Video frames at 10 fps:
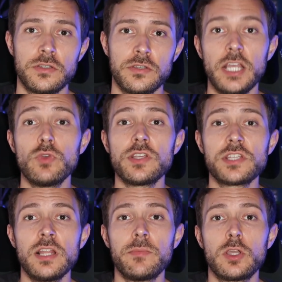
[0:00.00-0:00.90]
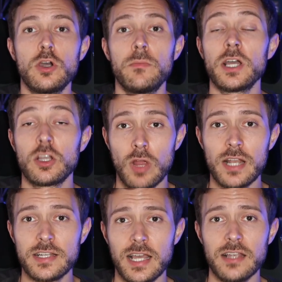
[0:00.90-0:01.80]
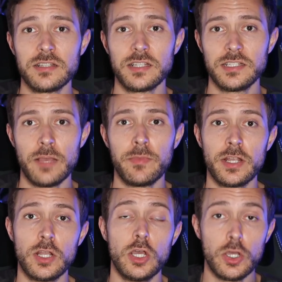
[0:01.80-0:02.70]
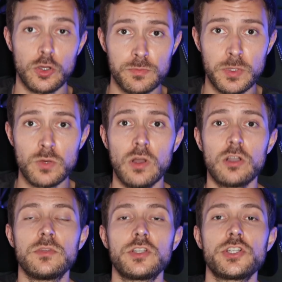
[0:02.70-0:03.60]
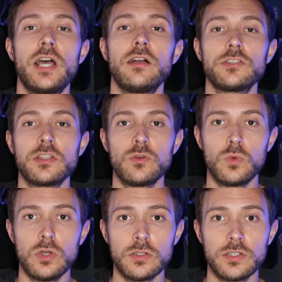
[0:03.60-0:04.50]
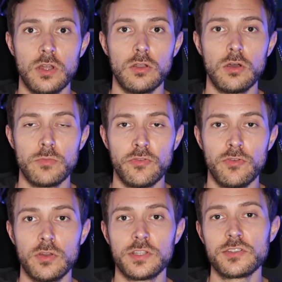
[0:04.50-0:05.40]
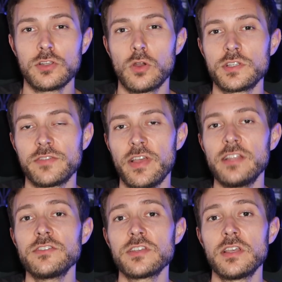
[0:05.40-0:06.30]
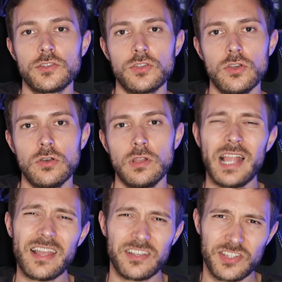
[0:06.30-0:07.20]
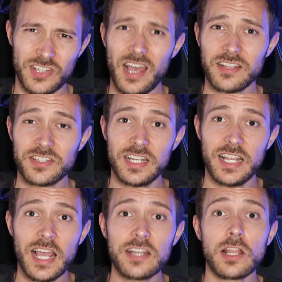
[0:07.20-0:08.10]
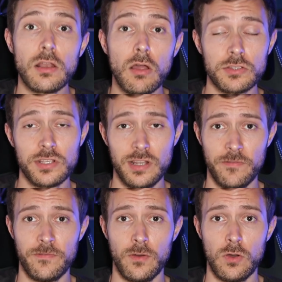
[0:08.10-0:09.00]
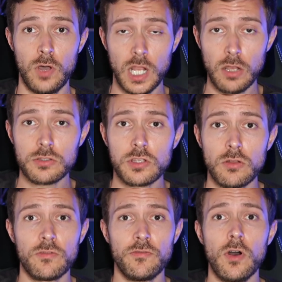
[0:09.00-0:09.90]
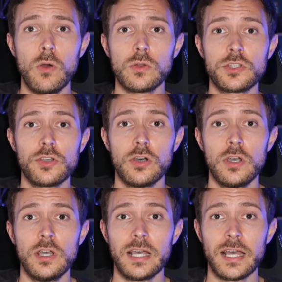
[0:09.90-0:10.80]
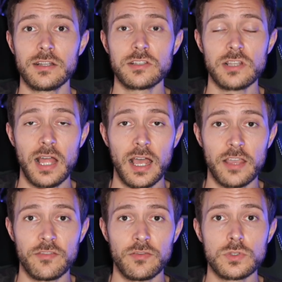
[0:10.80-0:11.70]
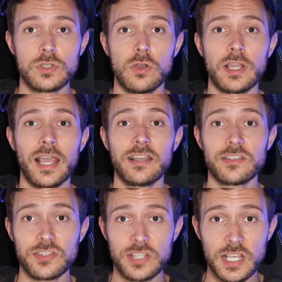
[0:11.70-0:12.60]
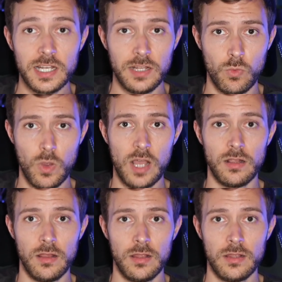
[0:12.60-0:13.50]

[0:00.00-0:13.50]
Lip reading: He'd recently become a granddad. Debbie and her husband welcomed a child to the world not long before this story's events. So, like Sartin, he had a lot to live for, a lot to look forward to, and his life was going exceedingly well.